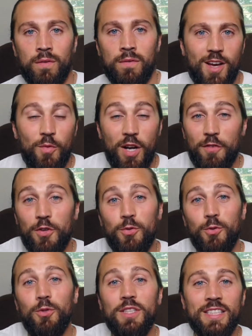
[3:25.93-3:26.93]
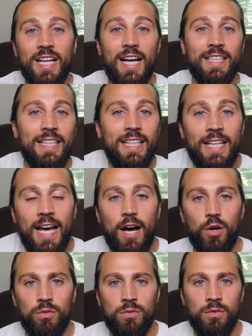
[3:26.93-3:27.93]
And whenever you do decide to eat
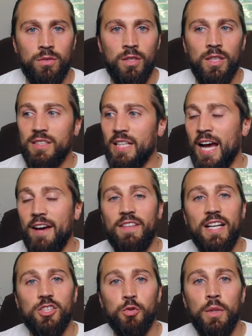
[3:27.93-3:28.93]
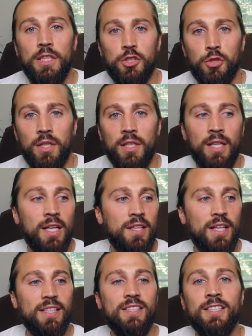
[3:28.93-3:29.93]
out, to have that sweet treat,
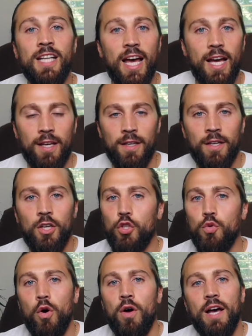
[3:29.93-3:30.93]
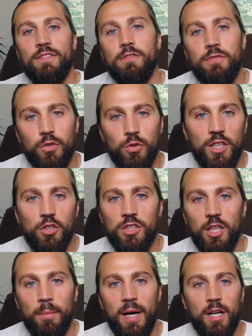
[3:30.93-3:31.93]
that snack, you won't have to feel guilty
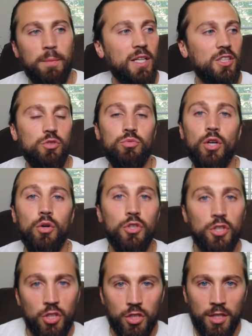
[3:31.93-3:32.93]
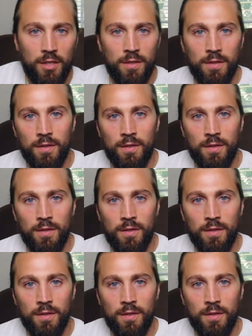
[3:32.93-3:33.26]
about it because you know you're cooking.